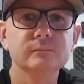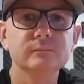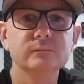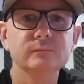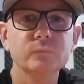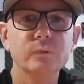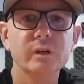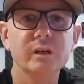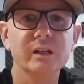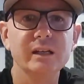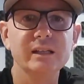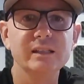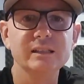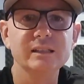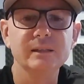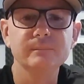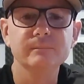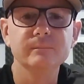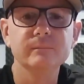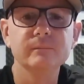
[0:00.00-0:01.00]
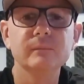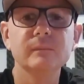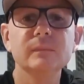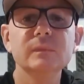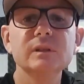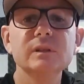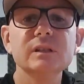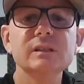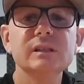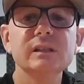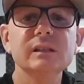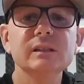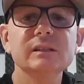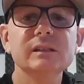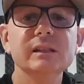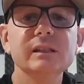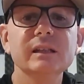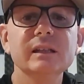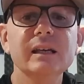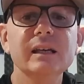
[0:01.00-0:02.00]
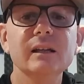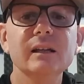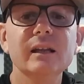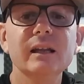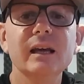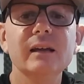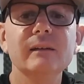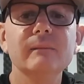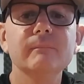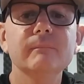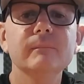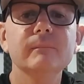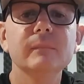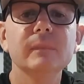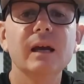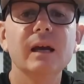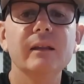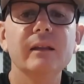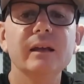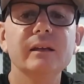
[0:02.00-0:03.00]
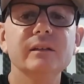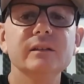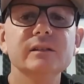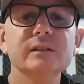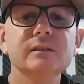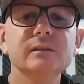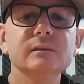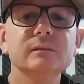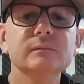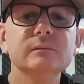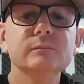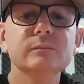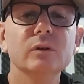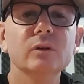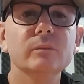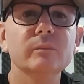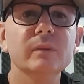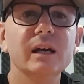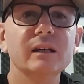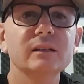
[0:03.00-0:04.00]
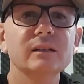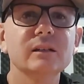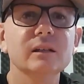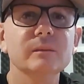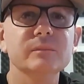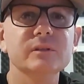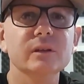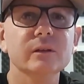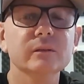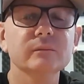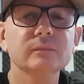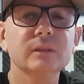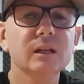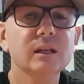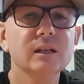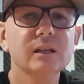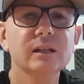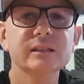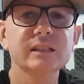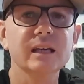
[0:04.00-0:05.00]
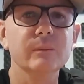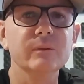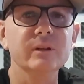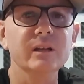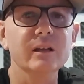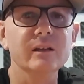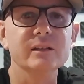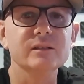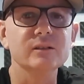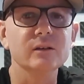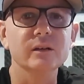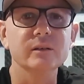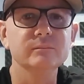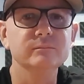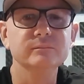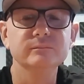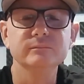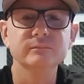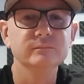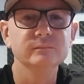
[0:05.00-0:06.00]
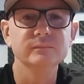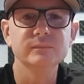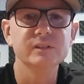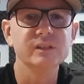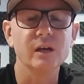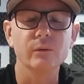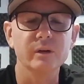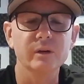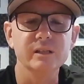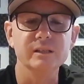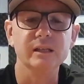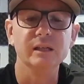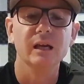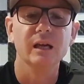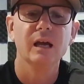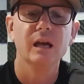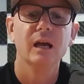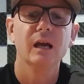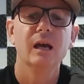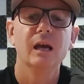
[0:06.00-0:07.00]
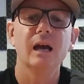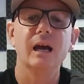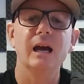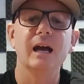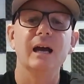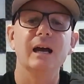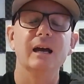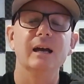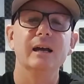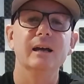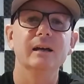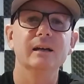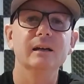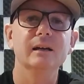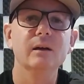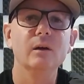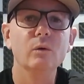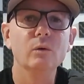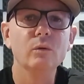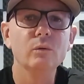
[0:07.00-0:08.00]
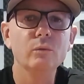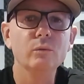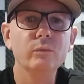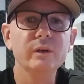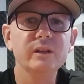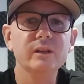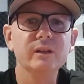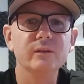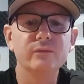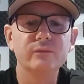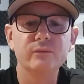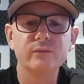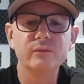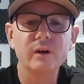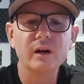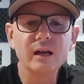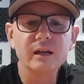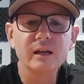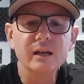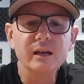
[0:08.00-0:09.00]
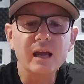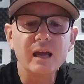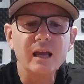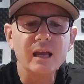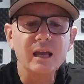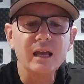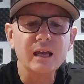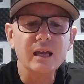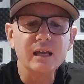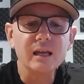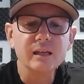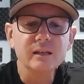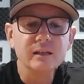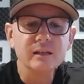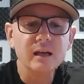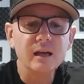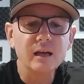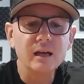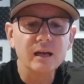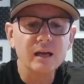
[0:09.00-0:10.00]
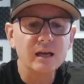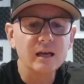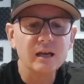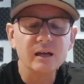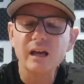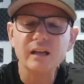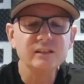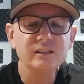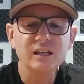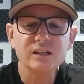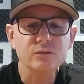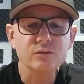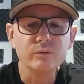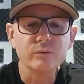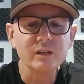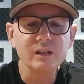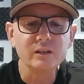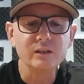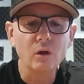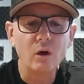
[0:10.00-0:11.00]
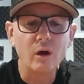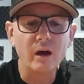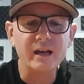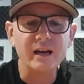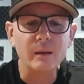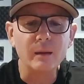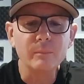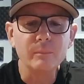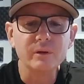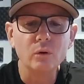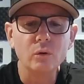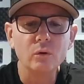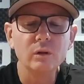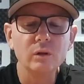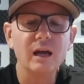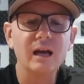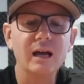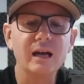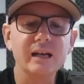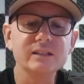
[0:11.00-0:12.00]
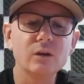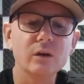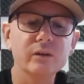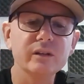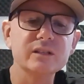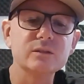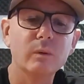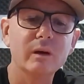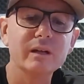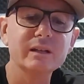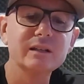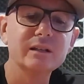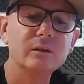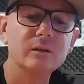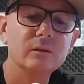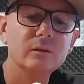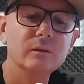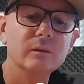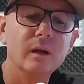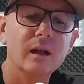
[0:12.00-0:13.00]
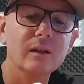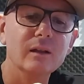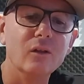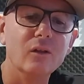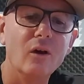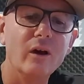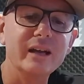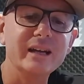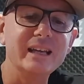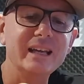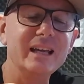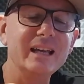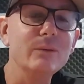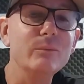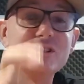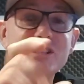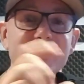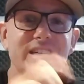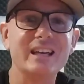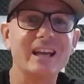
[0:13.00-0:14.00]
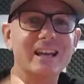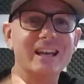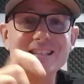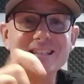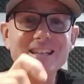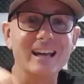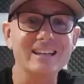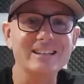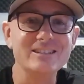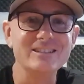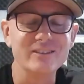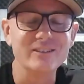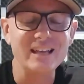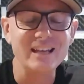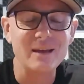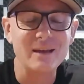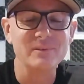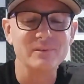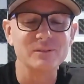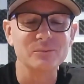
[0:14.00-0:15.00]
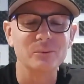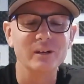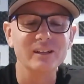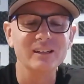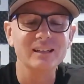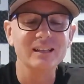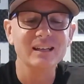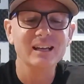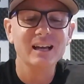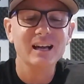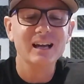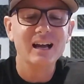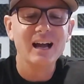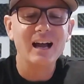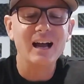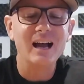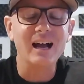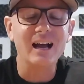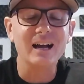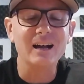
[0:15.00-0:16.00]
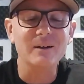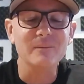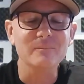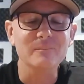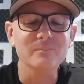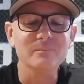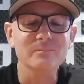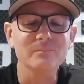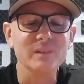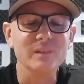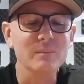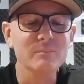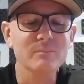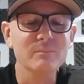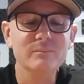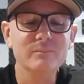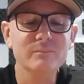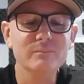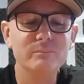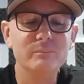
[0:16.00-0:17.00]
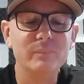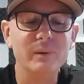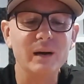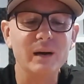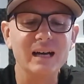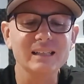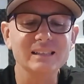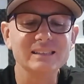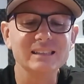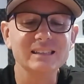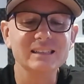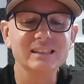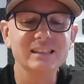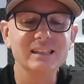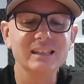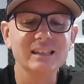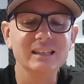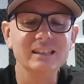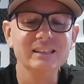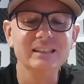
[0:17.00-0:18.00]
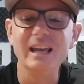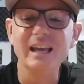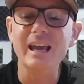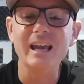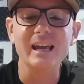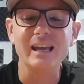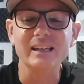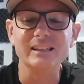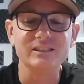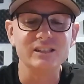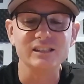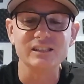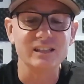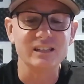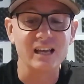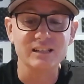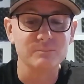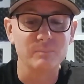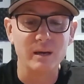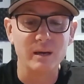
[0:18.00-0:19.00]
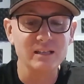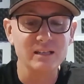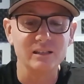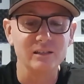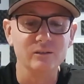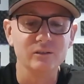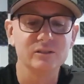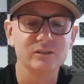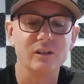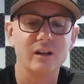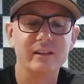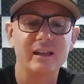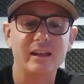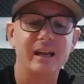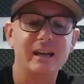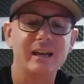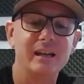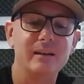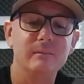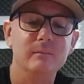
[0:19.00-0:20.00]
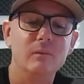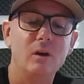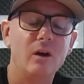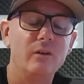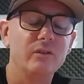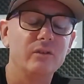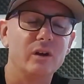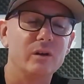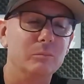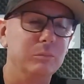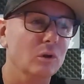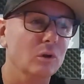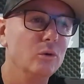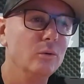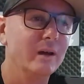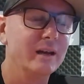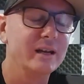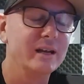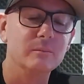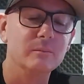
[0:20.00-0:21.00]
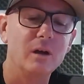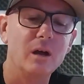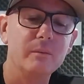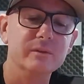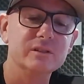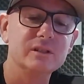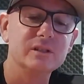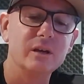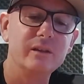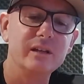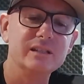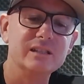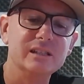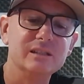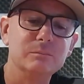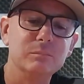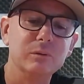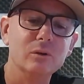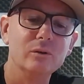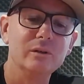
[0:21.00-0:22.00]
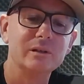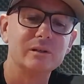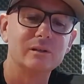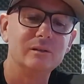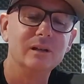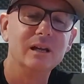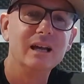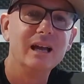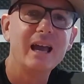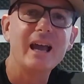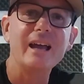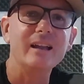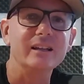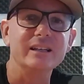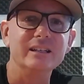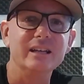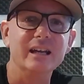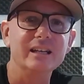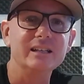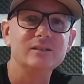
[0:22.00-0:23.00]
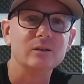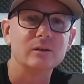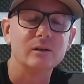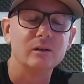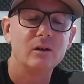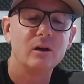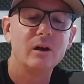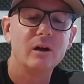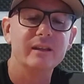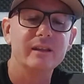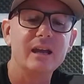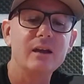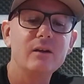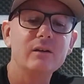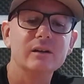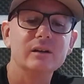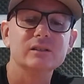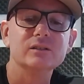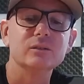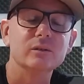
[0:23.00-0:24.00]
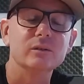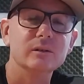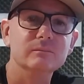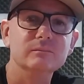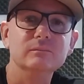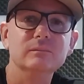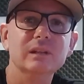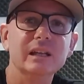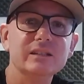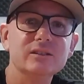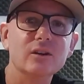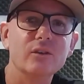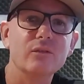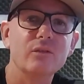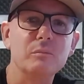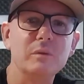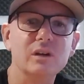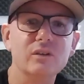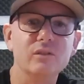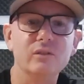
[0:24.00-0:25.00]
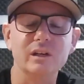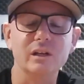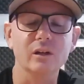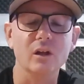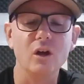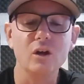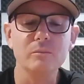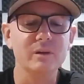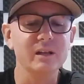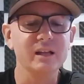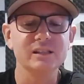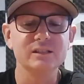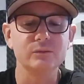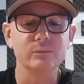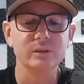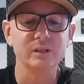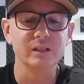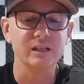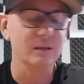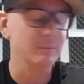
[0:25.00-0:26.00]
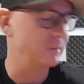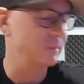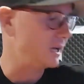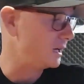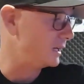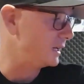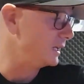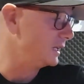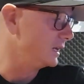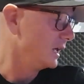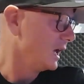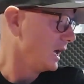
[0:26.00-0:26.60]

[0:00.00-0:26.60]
Real easy. Just sits in there like that, and then just pull it back, clips on. Same with the other side. So easy. Uh, with the front, and it doesn't really light up at all. It's got this one little light here which you can change on the app as well, but yeah, it's basically looks like that. And I've got a blue one at the moment, so there's this blue little LED sort of light there, and it sort of lets off a bit of a glow, but that's really about it.